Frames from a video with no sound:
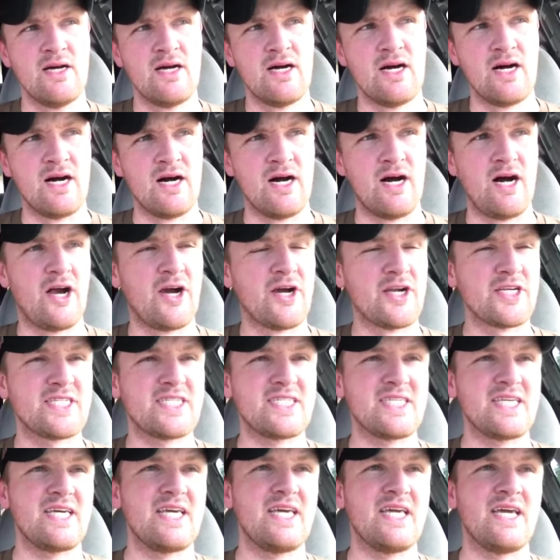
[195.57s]
Uh,
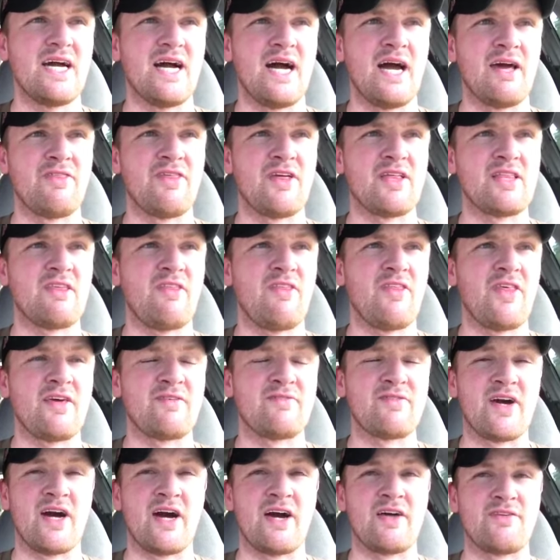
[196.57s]
honestly, I think that
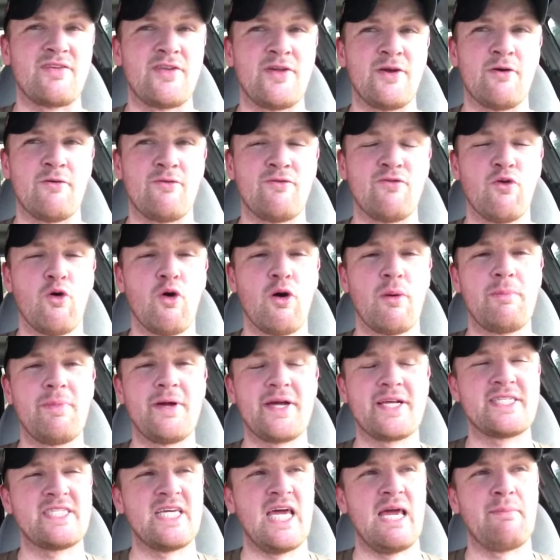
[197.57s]
they've got you know four
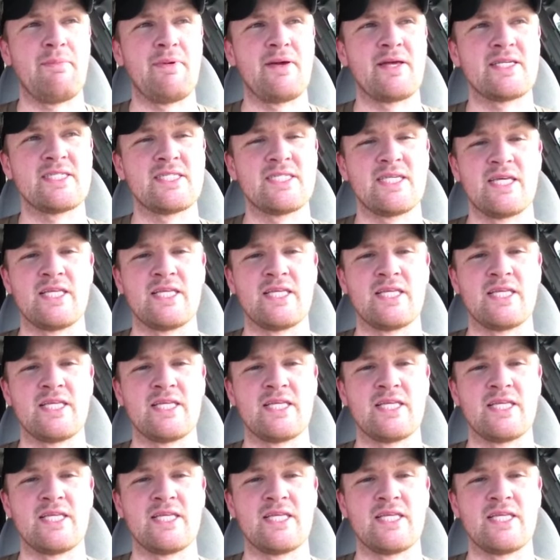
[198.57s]
big tapings.